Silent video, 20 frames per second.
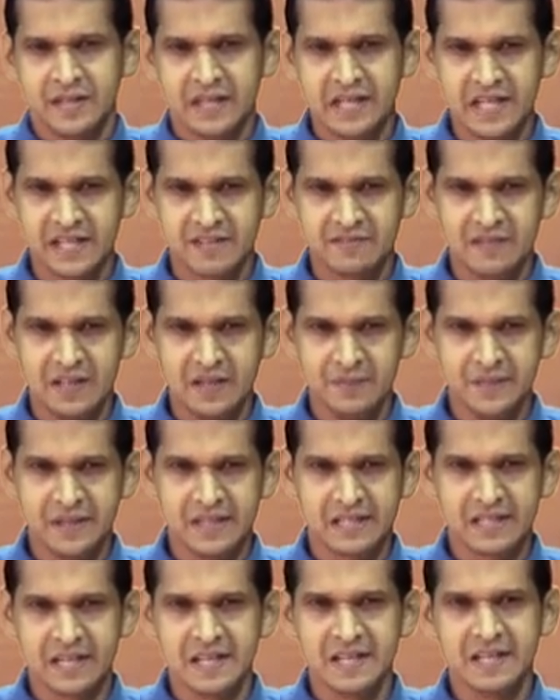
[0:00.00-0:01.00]
It will
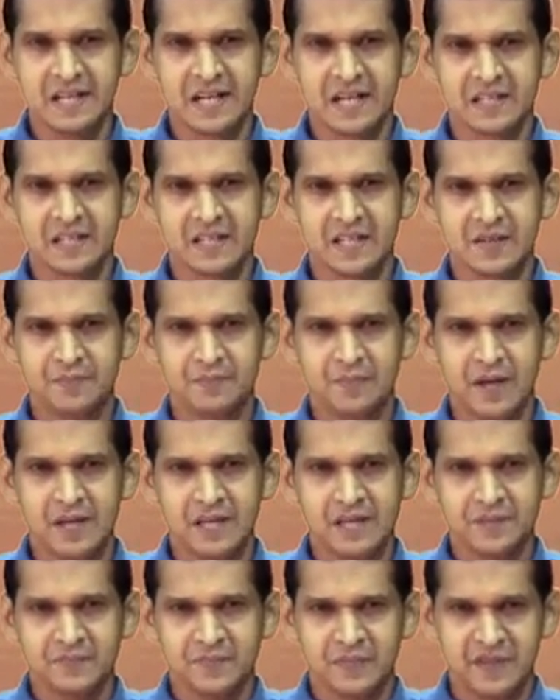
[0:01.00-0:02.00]
be conducted
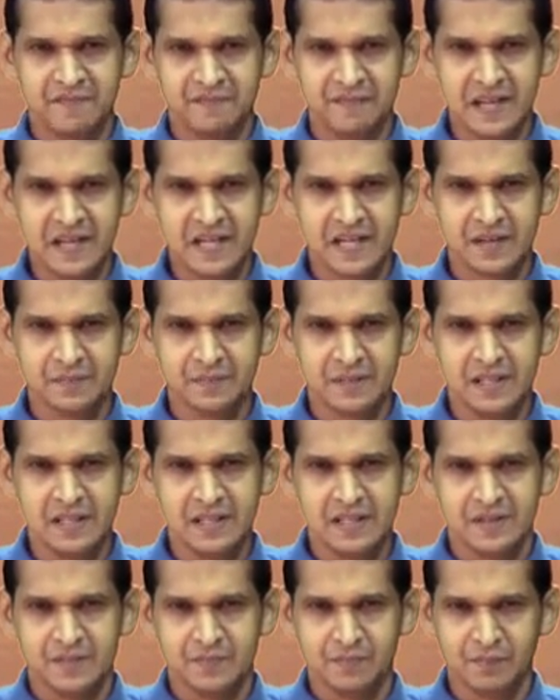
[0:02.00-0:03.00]
by
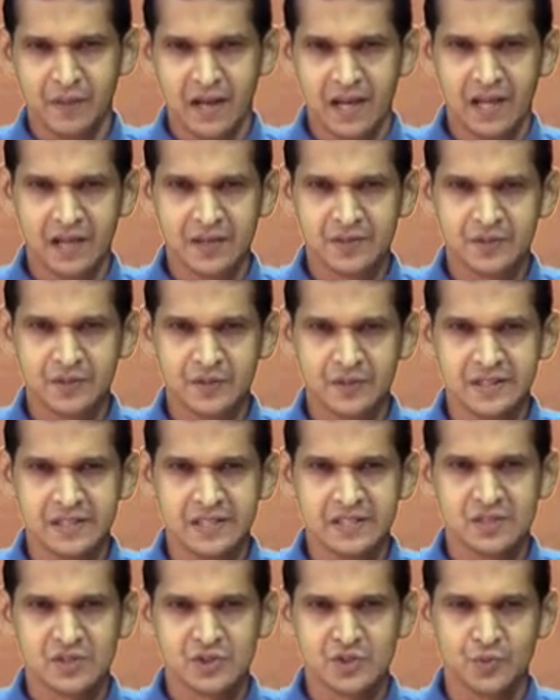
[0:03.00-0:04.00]
Venerable
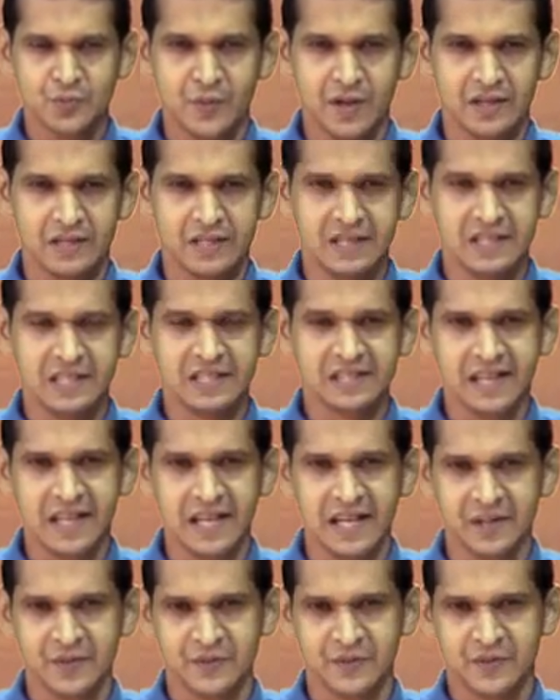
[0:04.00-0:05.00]
Balangoda Sumangala
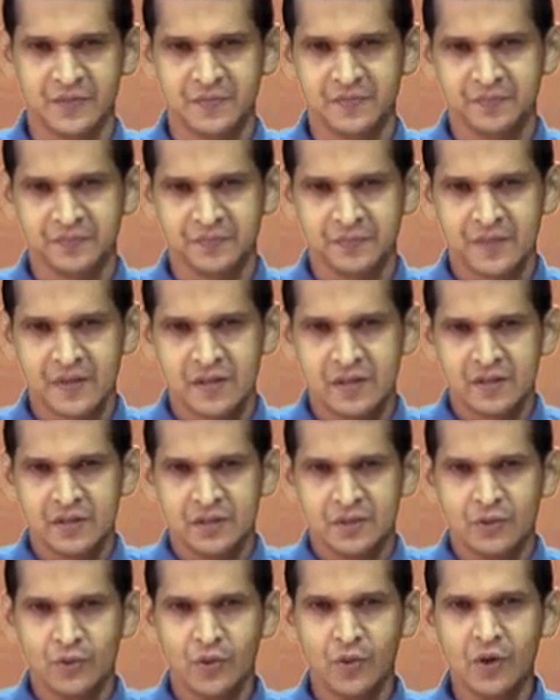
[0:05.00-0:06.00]
Thero.
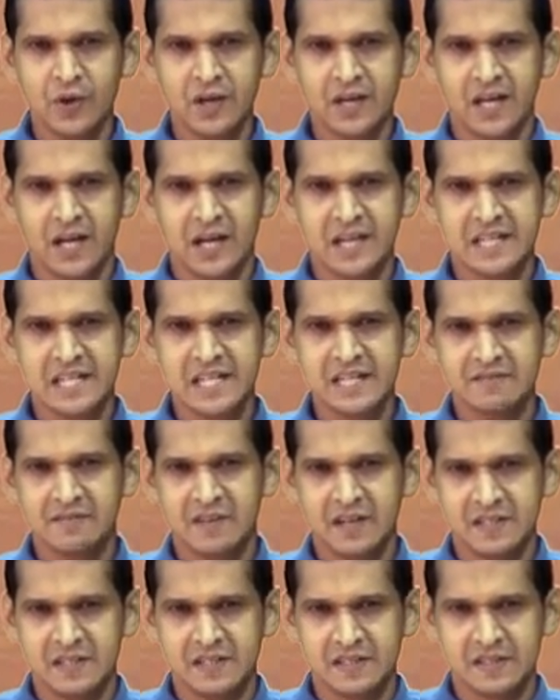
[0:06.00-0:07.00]
All are
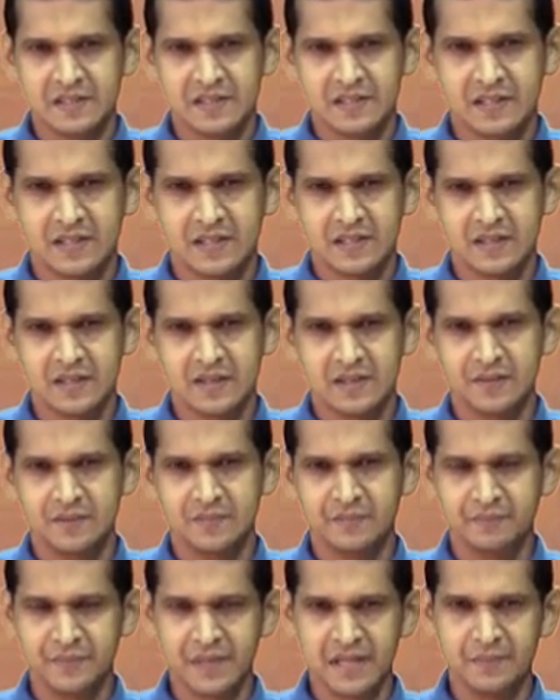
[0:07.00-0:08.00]
invited.
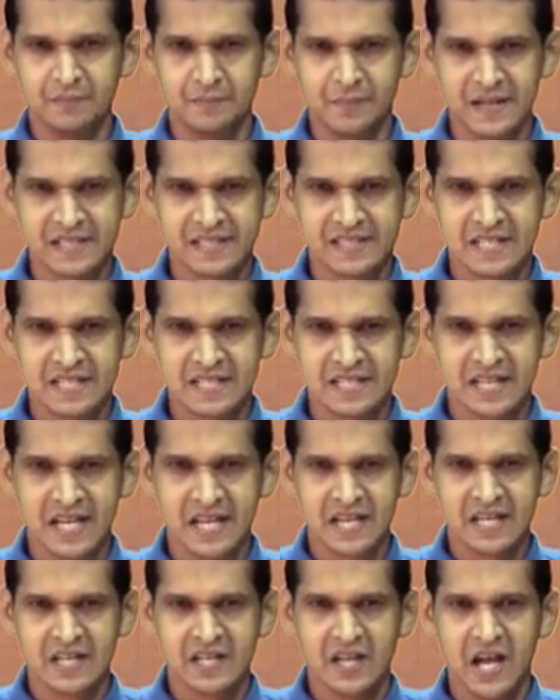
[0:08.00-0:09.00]
Be present
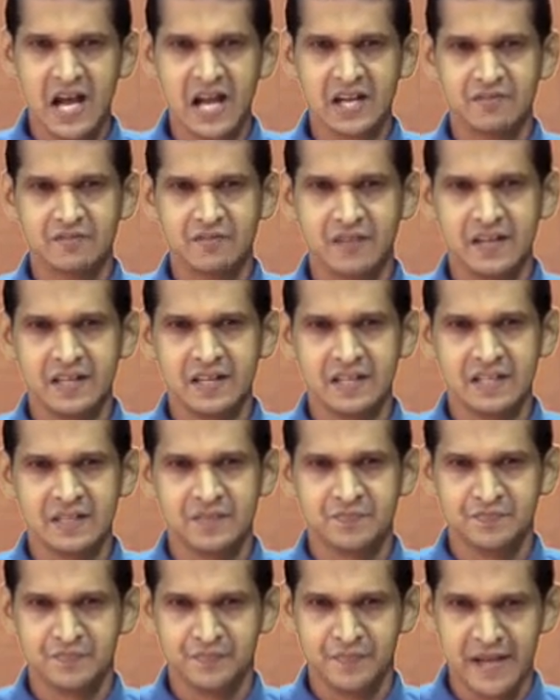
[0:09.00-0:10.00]
and acquire
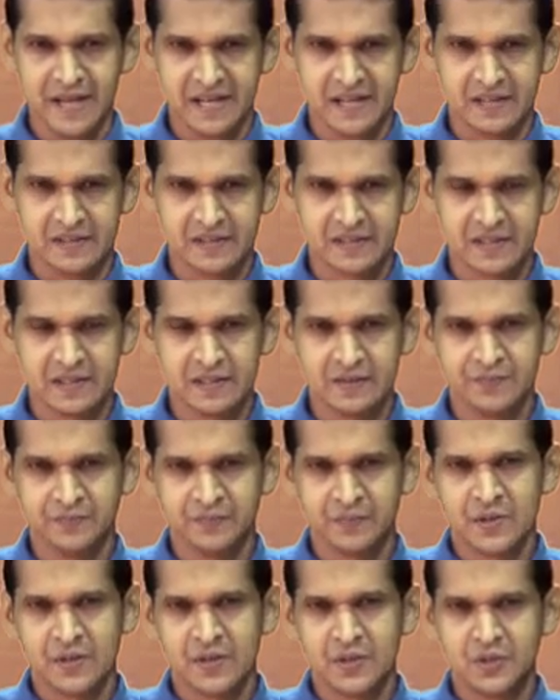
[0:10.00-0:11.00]
merits.
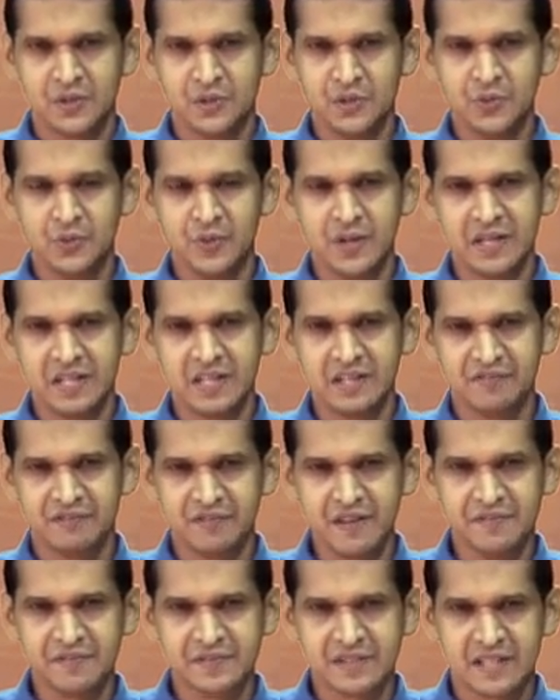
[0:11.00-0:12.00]

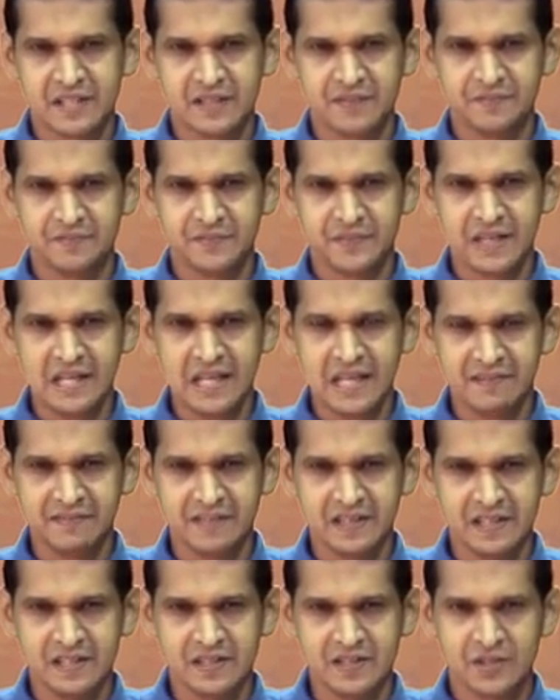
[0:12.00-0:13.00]
25th
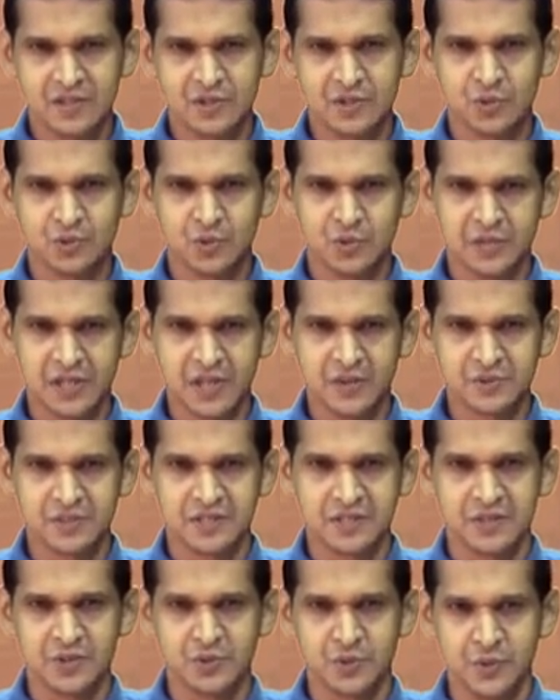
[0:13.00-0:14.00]

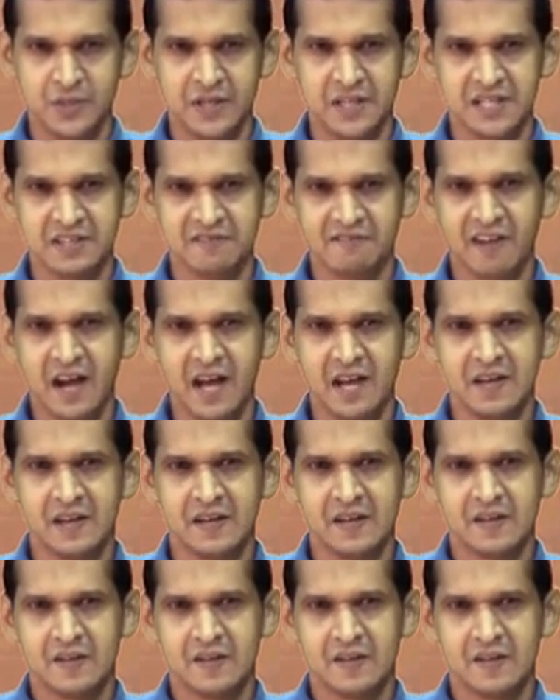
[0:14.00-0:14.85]
11/2021.